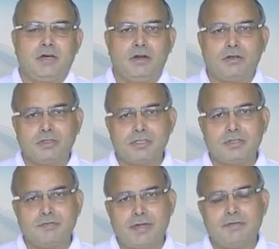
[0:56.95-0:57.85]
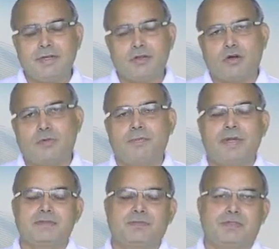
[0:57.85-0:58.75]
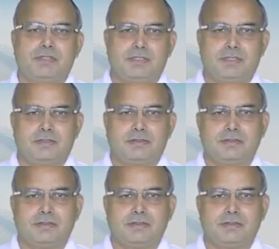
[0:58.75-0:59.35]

Now this is a very complex procedure.